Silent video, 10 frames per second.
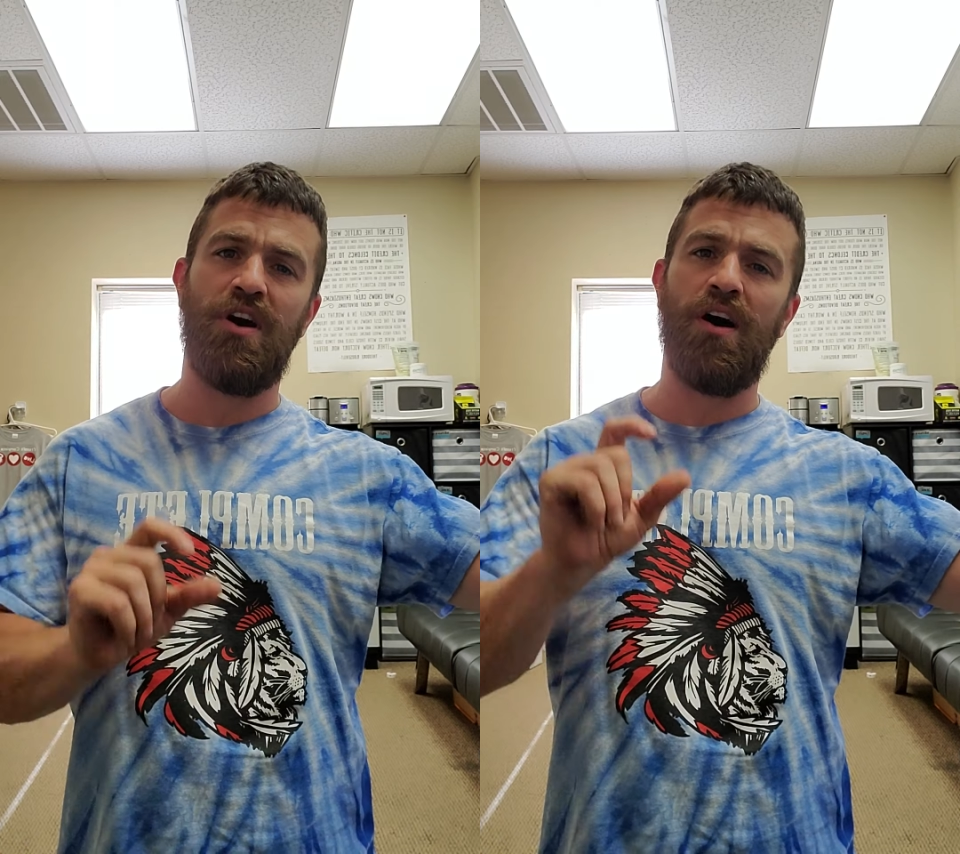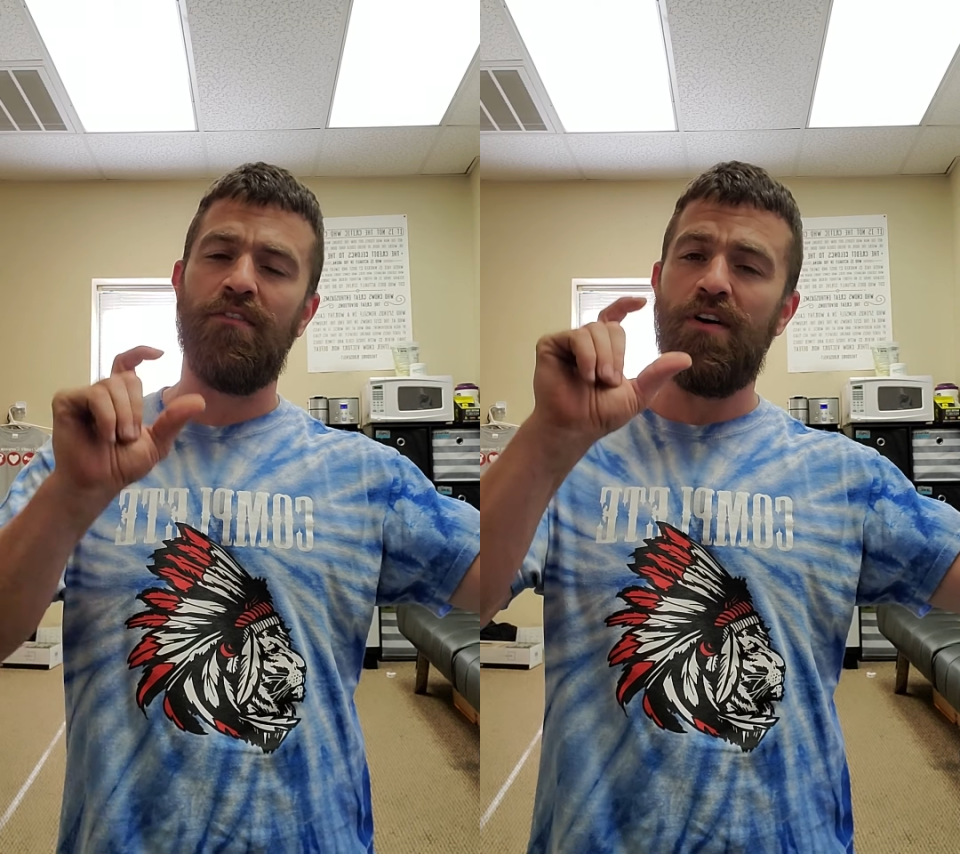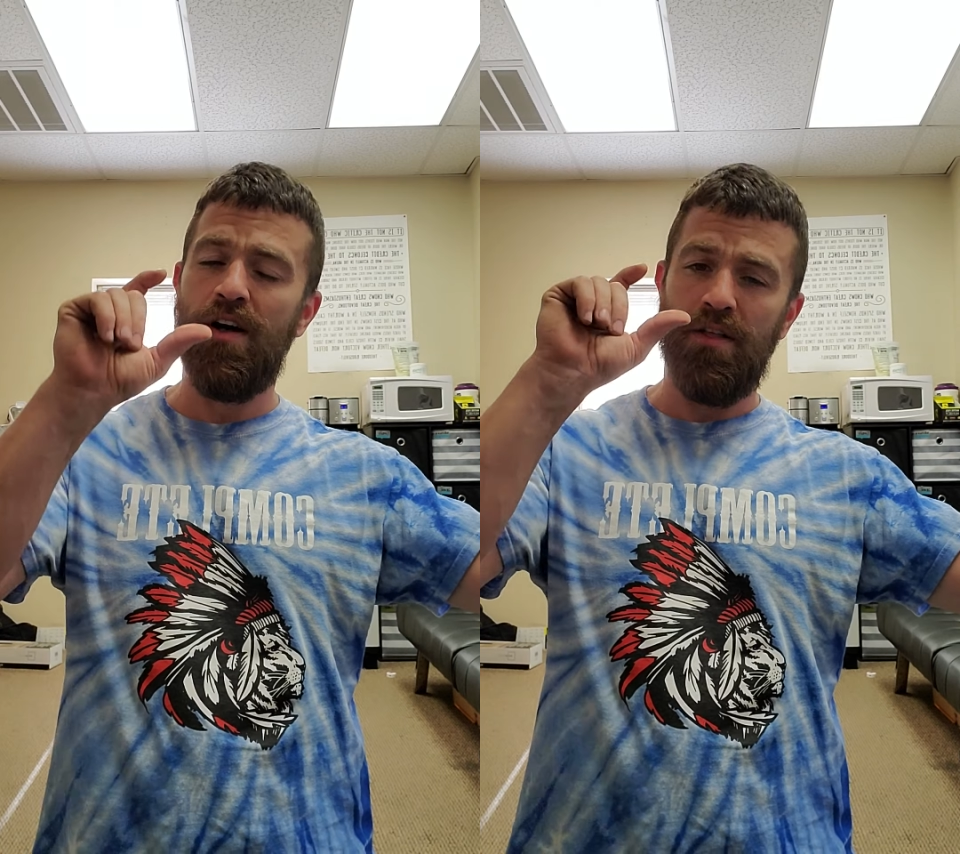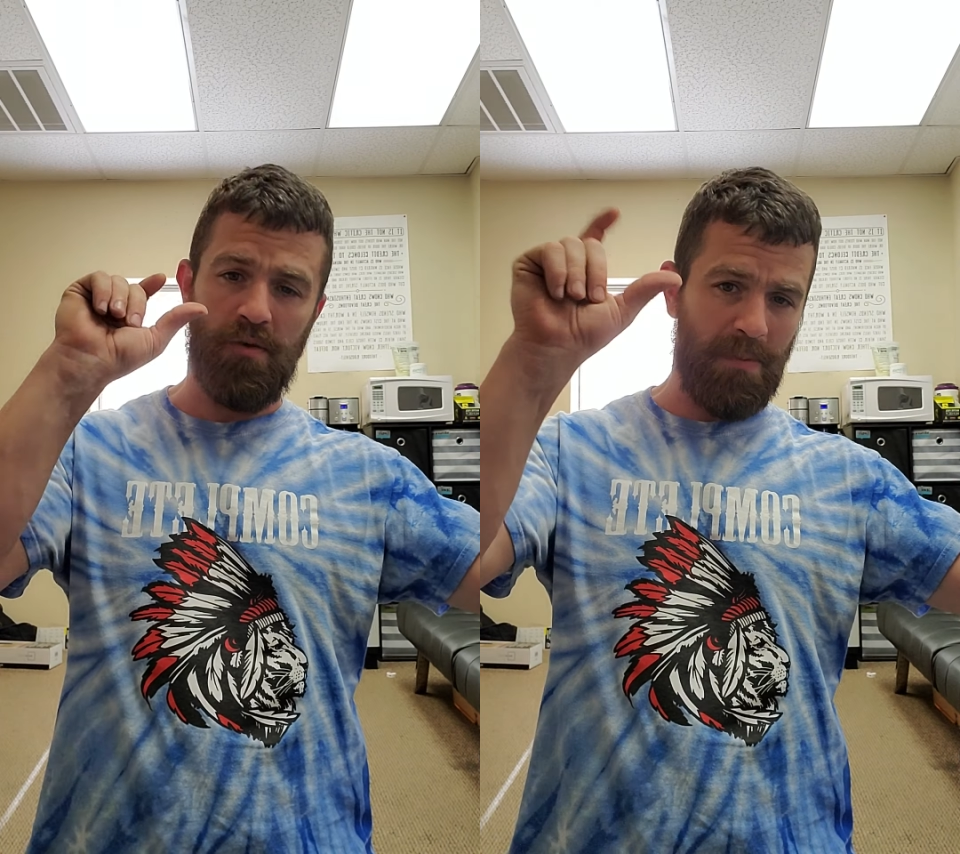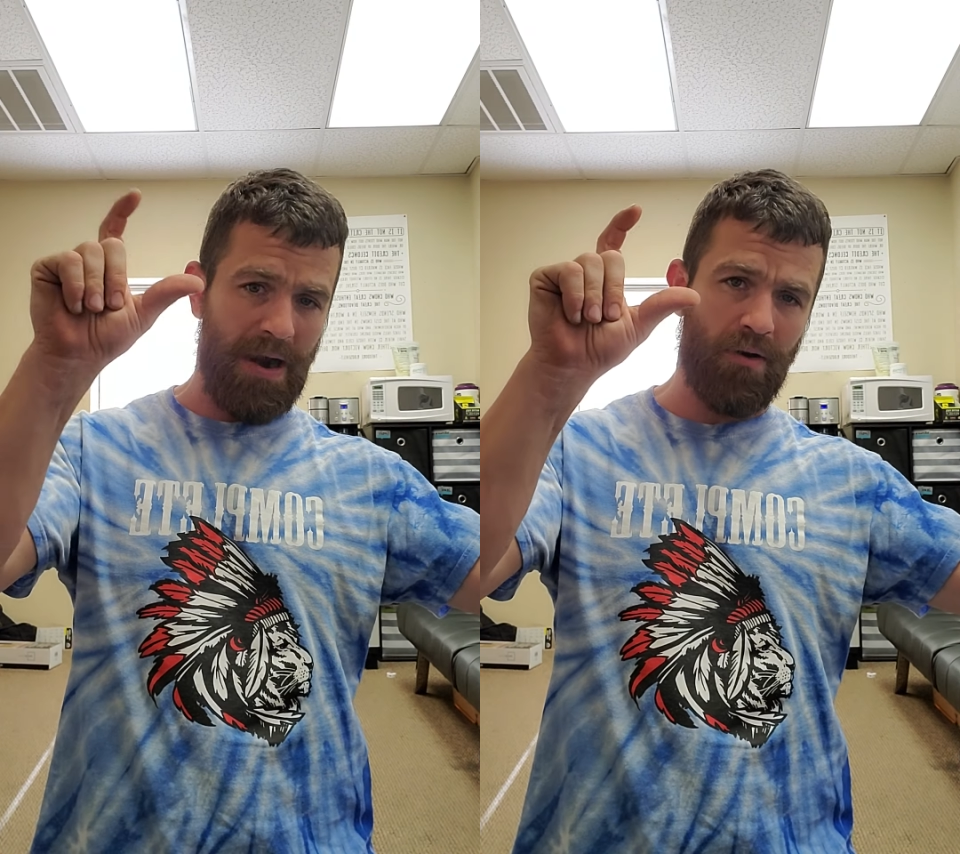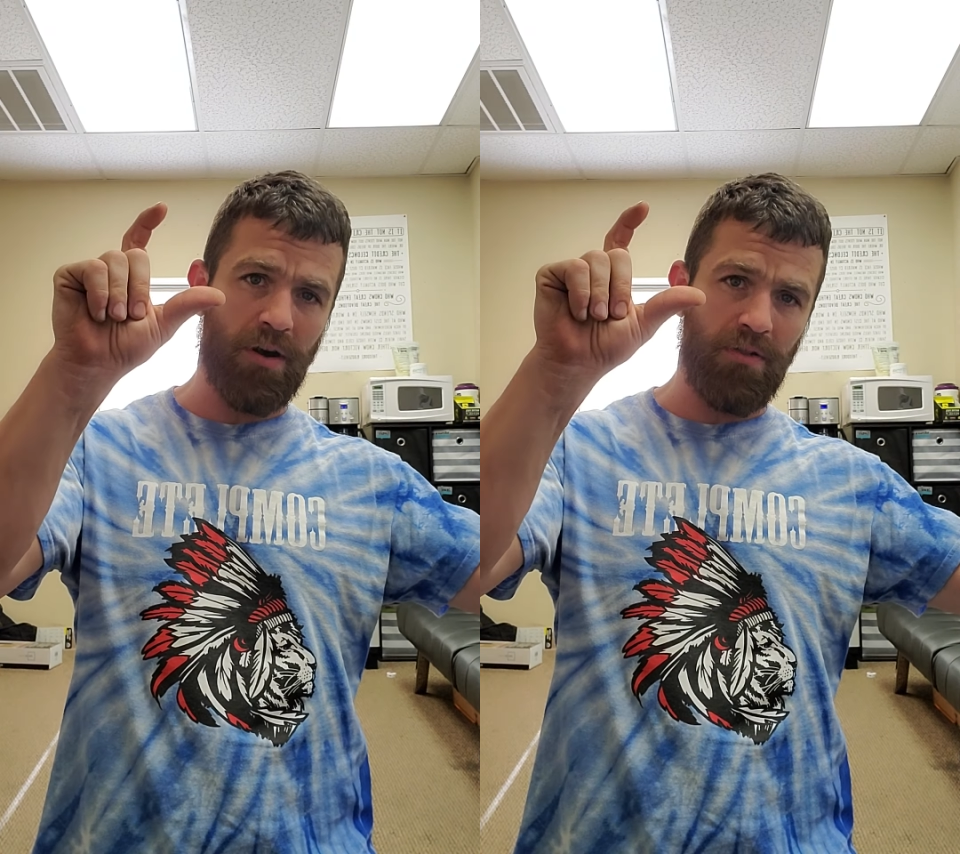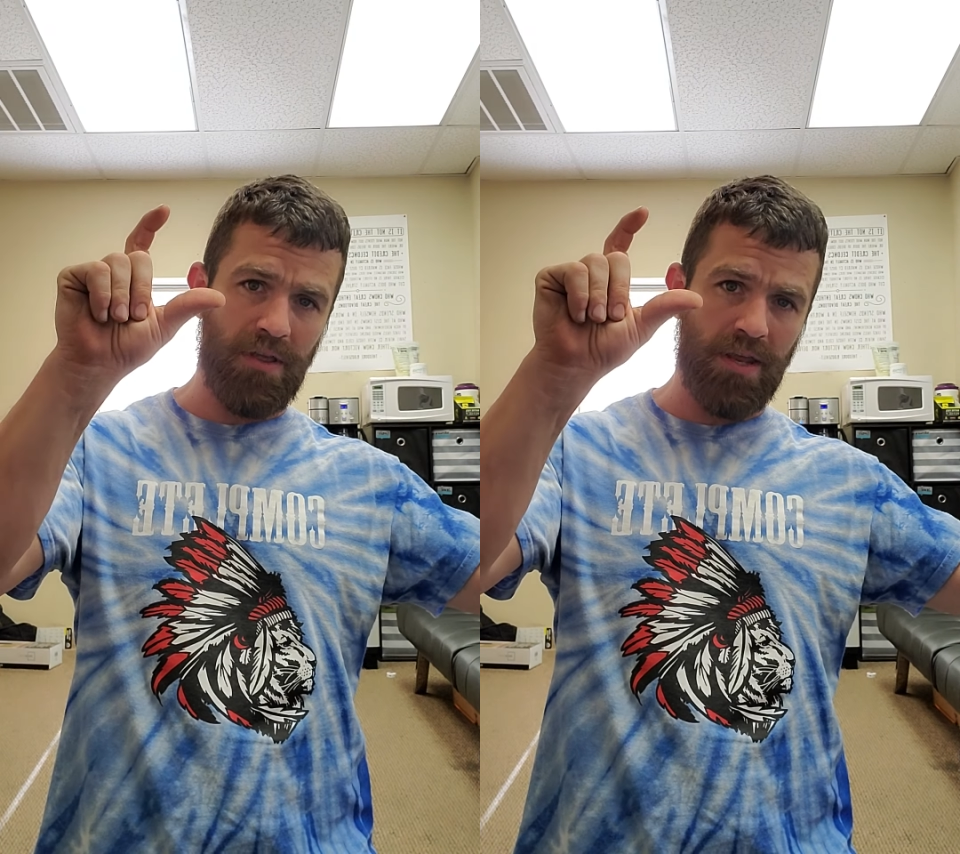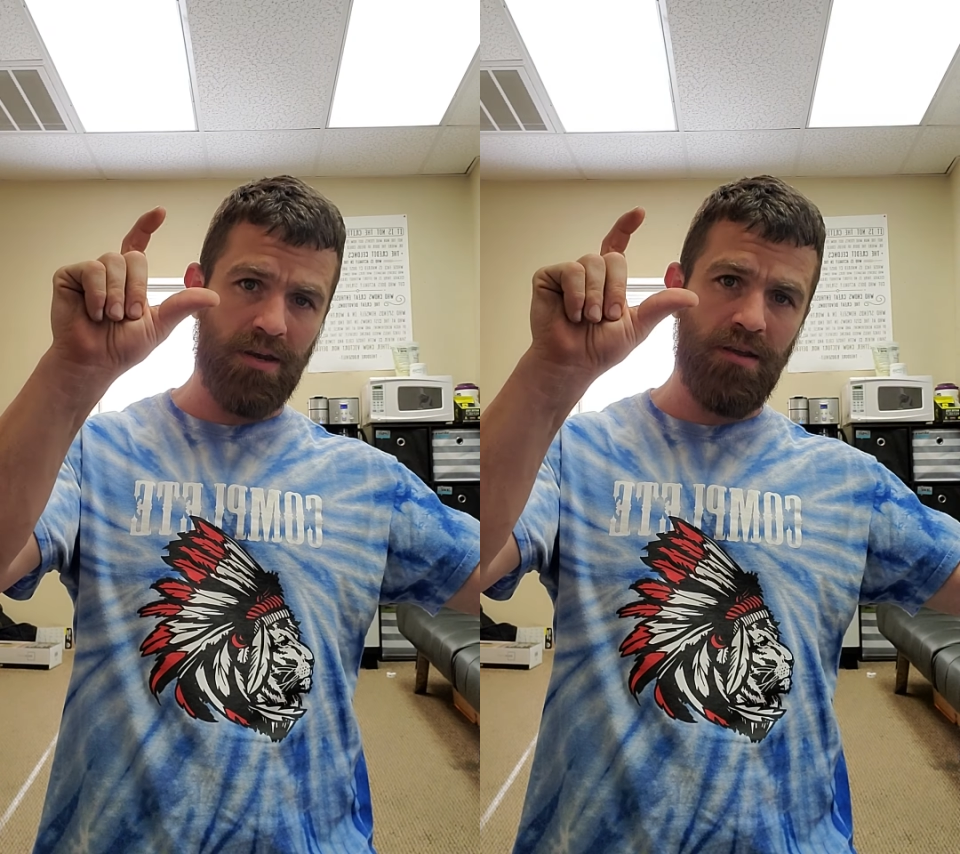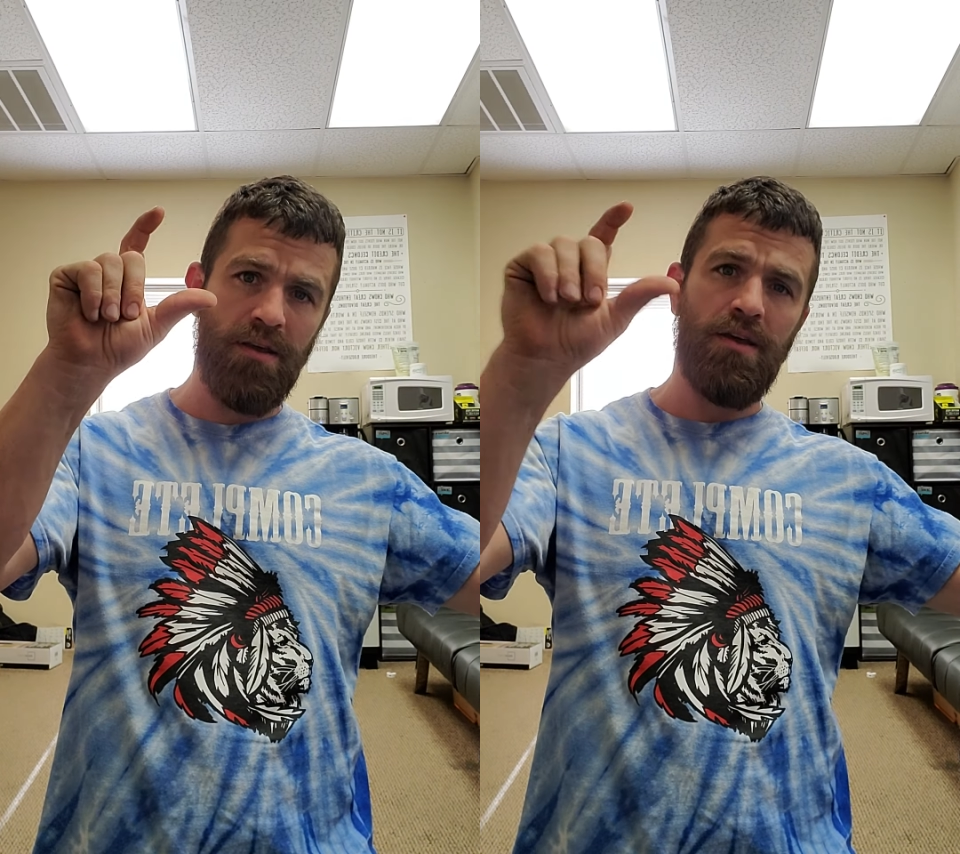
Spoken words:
of the power clean,